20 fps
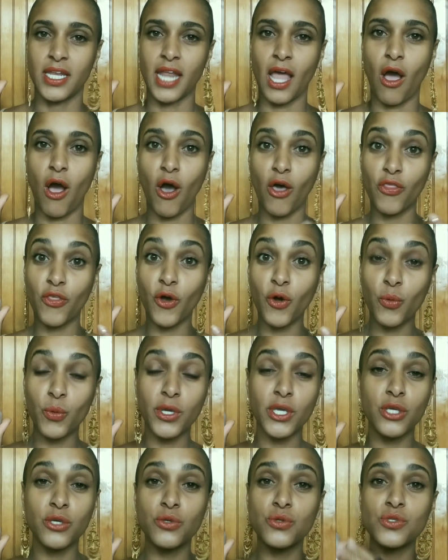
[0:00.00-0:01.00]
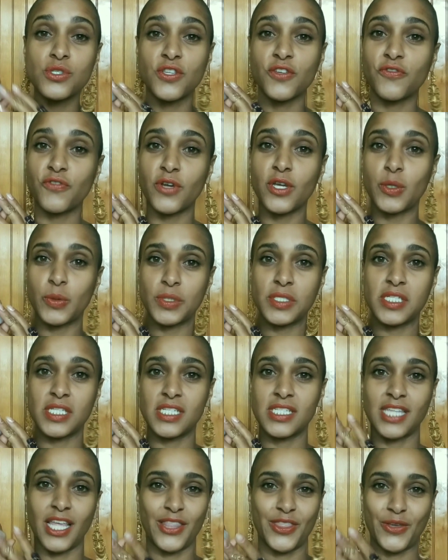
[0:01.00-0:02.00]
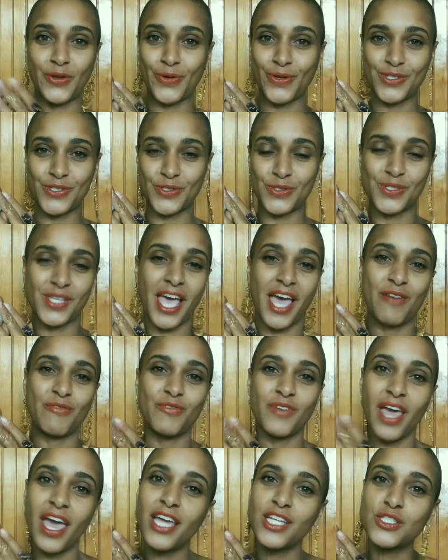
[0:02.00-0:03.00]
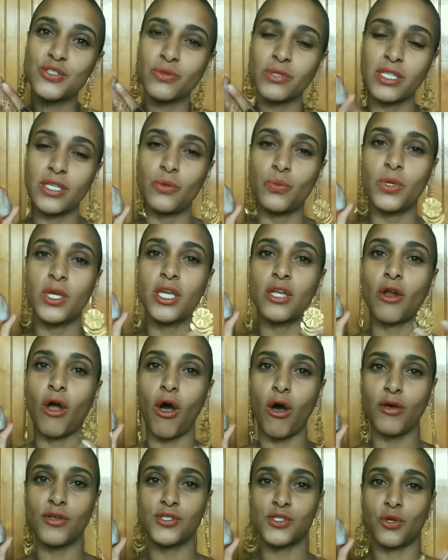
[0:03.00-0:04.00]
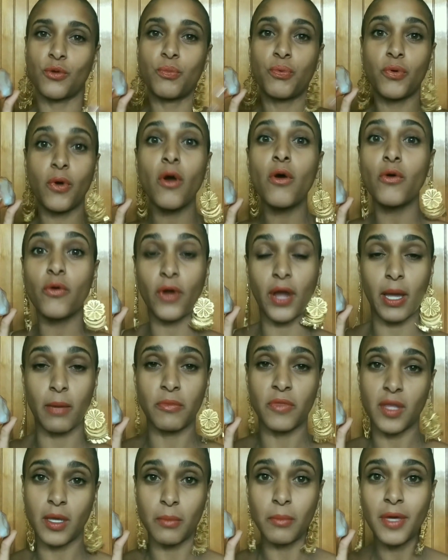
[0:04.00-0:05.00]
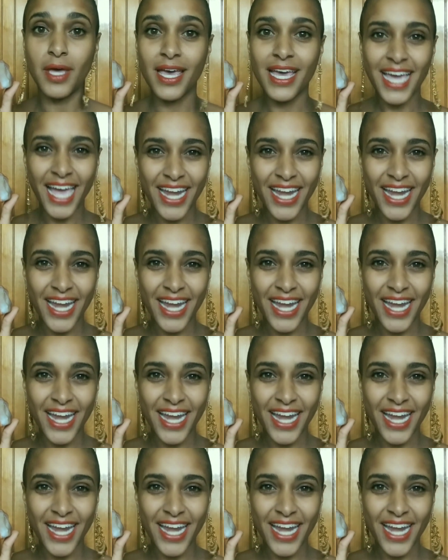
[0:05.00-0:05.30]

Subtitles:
Now, although we use the frequencies that the crystals have naturally, we can also program them,